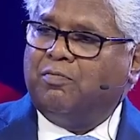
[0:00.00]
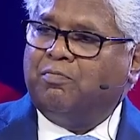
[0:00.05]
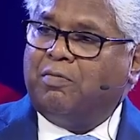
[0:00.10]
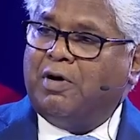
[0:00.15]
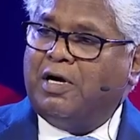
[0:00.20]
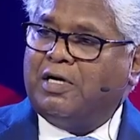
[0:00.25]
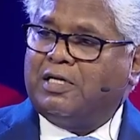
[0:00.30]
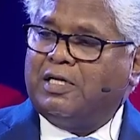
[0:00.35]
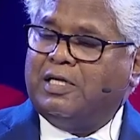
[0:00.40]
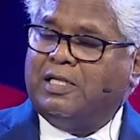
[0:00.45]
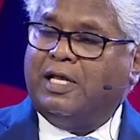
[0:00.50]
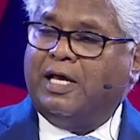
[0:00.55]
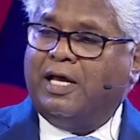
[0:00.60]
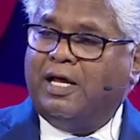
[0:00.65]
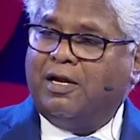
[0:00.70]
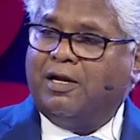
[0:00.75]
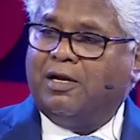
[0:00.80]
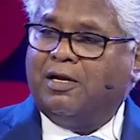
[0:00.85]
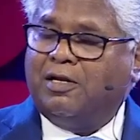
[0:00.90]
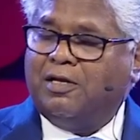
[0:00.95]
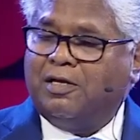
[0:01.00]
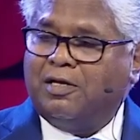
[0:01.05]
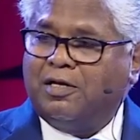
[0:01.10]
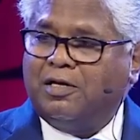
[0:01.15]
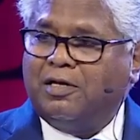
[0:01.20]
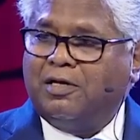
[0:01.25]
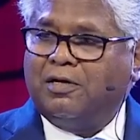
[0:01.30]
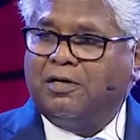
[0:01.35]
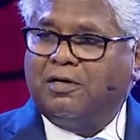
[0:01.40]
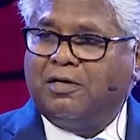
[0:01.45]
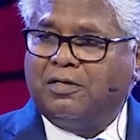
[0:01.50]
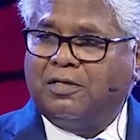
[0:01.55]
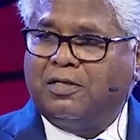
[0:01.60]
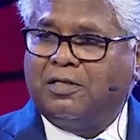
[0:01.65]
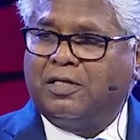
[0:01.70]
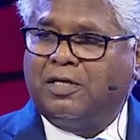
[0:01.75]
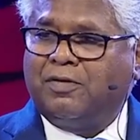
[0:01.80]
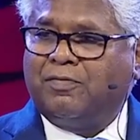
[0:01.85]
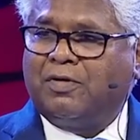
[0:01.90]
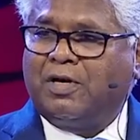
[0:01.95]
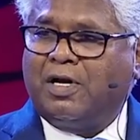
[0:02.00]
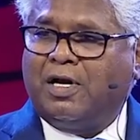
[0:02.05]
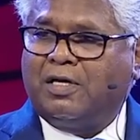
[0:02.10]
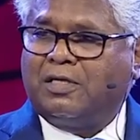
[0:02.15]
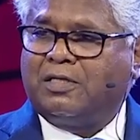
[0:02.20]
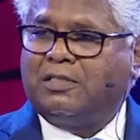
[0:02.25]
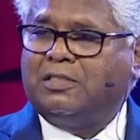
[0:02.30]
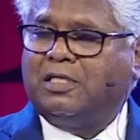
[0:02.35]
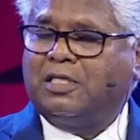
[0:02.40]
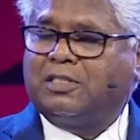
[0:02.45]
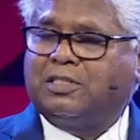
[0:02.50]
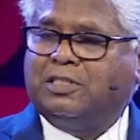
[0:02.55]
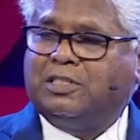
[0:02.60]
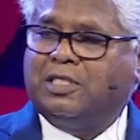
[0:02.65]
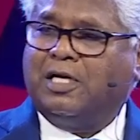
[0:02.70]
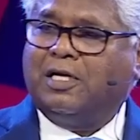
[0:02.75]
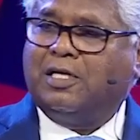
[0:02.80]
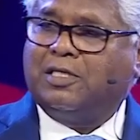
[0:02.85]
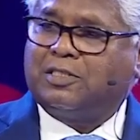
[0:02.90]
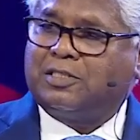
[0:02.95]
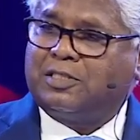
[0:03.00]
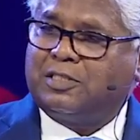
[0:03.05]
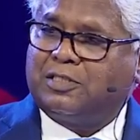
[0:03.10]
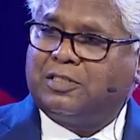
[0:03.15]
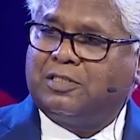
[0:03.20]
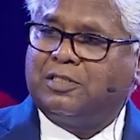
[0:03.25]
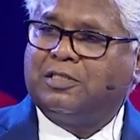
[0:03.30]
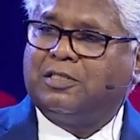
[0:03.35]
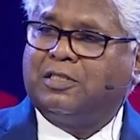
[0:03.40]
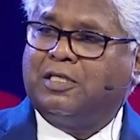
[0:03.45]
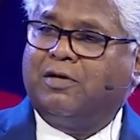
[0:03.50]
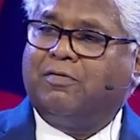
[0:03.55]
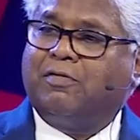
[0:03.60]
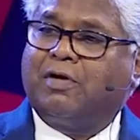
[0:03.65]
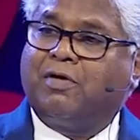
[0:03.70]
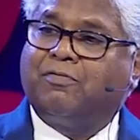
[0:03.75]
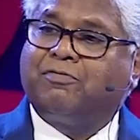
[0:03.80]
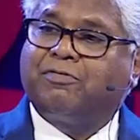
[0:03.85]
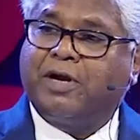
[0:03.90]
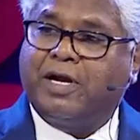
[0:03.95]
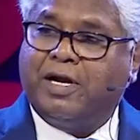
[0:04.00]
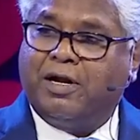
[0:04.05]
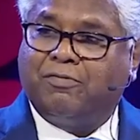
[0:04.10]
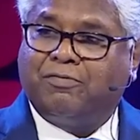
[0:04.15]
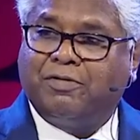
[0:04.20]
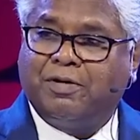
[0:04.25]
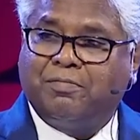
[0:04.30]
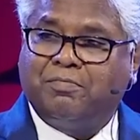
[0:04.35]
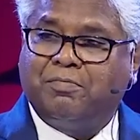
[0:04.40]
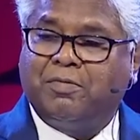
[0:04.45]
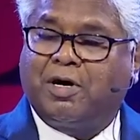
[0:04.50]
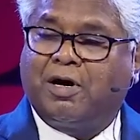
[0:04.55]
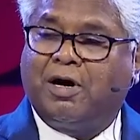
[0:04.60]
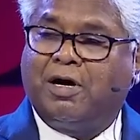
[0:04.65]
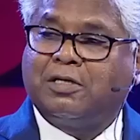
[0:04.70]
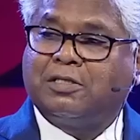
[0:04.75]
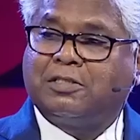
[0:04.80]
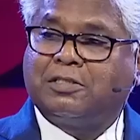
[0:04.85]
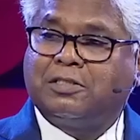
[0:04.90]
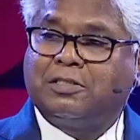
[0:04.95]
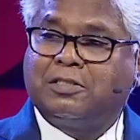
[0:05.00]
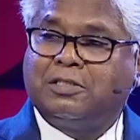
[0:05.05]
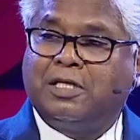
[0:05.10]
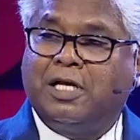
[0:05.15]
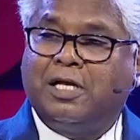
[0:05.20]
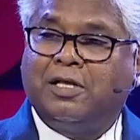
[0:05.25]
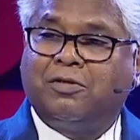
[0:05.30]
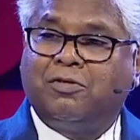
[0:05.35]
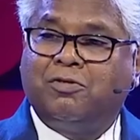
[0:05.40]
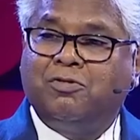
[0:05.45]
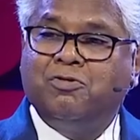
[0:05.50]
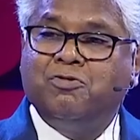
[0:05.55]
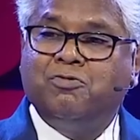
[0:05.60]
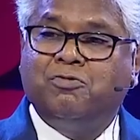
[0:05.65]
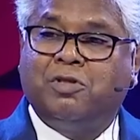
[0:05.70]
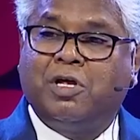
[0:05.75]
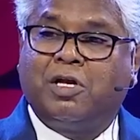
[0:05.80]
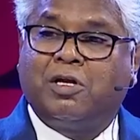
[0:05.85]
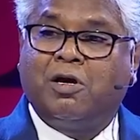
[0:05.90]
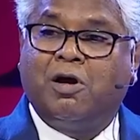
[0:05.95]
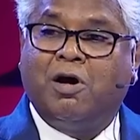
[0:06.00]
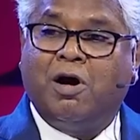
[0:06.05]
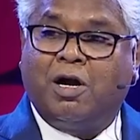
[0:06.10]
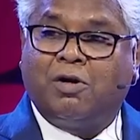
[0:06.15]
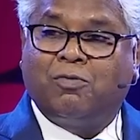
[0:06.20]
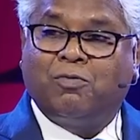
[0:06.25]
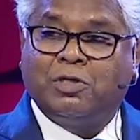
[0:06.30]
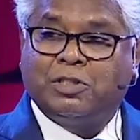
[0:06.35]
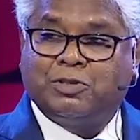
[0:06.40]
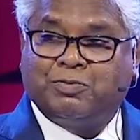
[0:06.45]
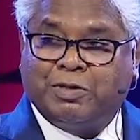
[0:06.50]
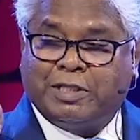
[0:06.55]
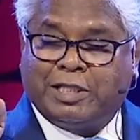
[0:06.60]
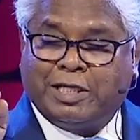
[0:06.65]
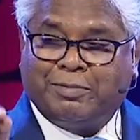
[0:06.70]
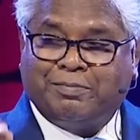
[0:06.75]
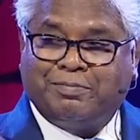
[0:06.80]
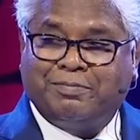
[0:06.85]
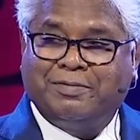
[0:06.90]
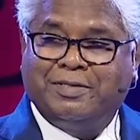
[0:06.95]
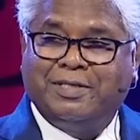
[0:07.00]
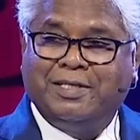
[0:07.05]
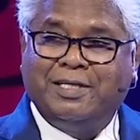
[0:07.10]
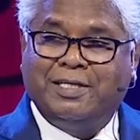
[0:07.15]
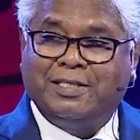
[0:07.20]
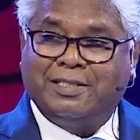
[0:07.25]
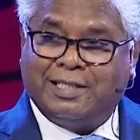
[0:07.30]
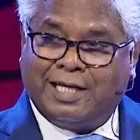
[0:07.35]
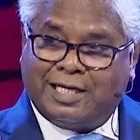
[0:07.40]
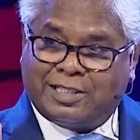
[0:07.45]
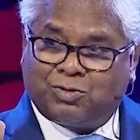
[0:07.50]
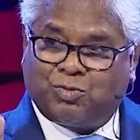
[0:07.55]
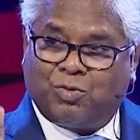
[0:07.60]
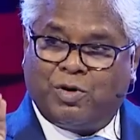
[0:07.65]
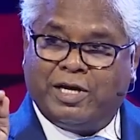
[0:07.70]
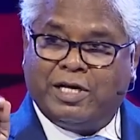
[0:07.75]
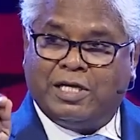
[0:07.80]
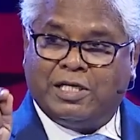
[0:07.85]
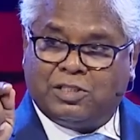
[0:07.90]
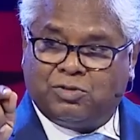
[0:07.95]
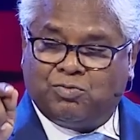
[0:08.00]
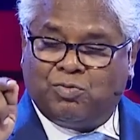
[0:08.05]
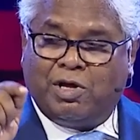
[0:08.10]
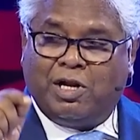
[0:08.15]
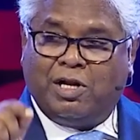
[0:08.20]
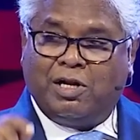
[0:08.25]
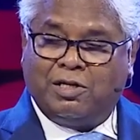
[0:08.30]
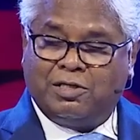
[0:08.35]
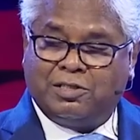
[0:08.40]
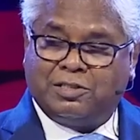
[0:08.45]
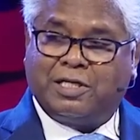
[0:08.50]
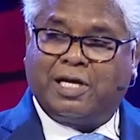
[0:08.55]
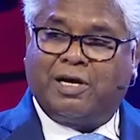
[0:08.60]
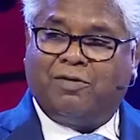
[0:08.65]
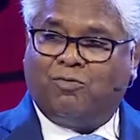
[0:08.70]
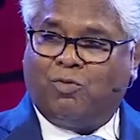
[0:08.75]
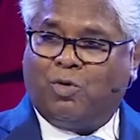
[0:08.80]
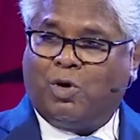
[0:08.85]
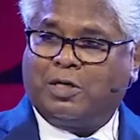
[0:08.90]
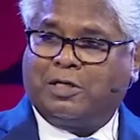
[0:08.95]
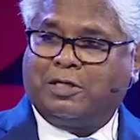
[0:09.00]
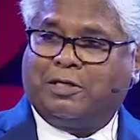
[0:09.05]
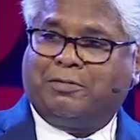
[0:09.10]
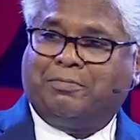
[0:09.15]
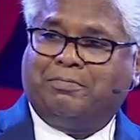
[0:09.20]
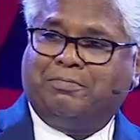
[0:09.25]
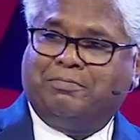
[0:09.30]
But in the end, they were not just jealous, they were afraid of him because they knew that God was with him. That's why his wells have water.